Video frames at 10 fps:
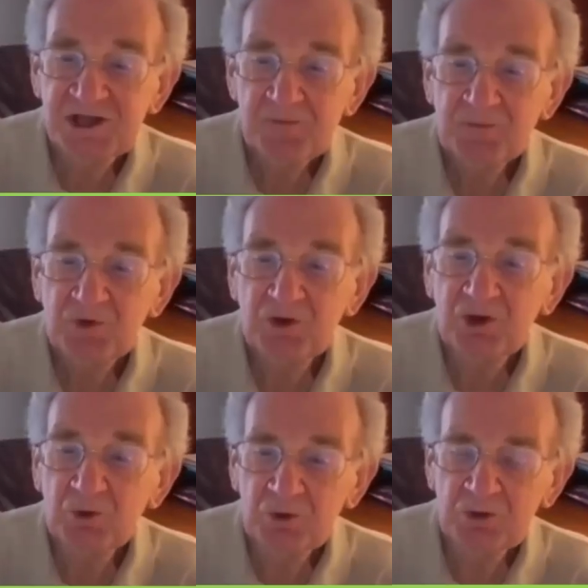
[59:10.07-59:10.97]

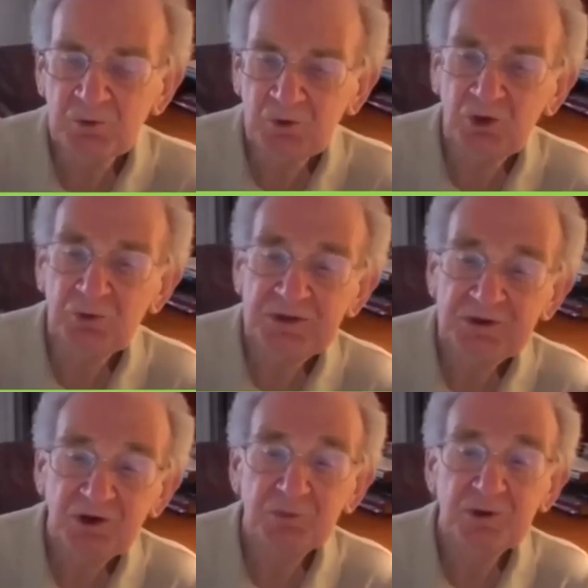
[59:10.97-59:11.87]
You're going to be talking
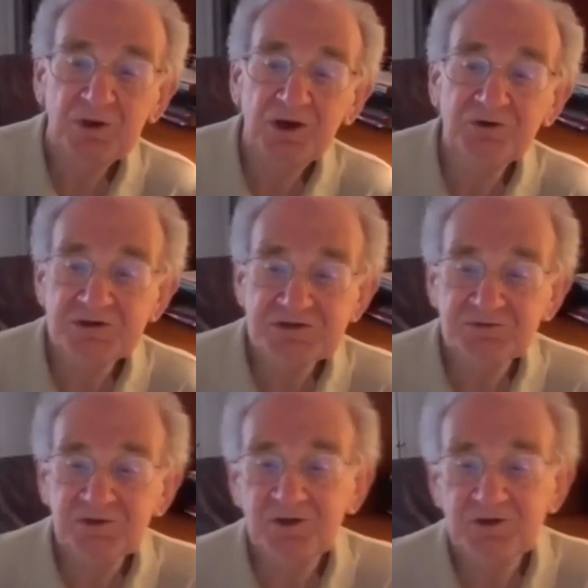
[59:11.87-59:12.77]
about hundreds of
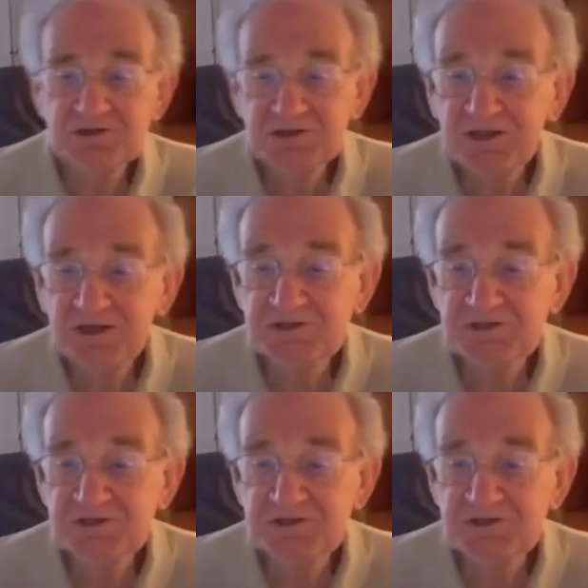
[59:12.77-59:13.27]
dollars, thousands,